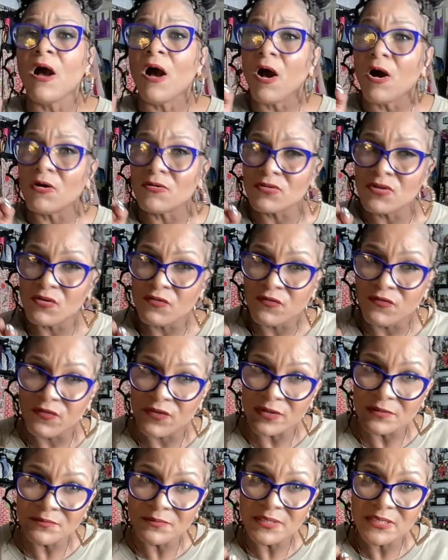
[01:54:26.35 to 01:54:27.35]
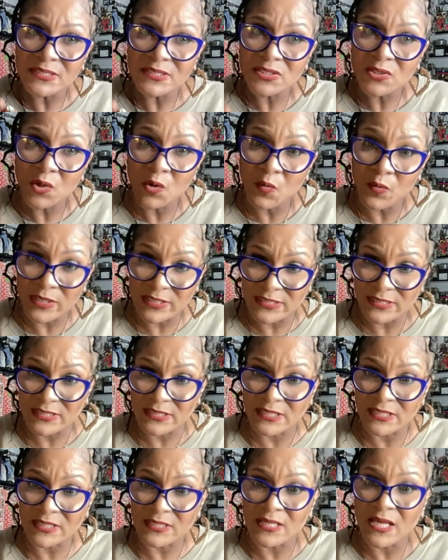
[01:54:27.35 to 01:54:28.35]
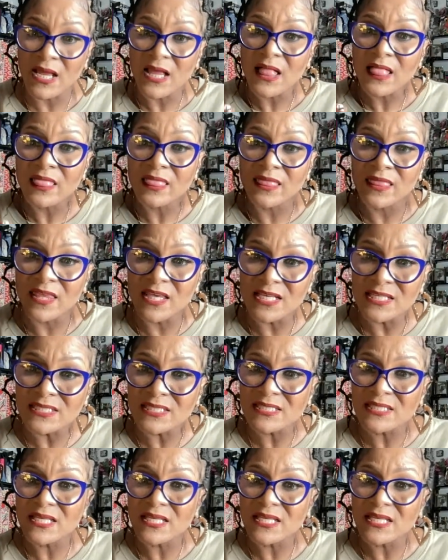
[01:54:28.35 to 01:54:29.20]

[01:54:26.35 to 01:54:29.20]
On November 20th, this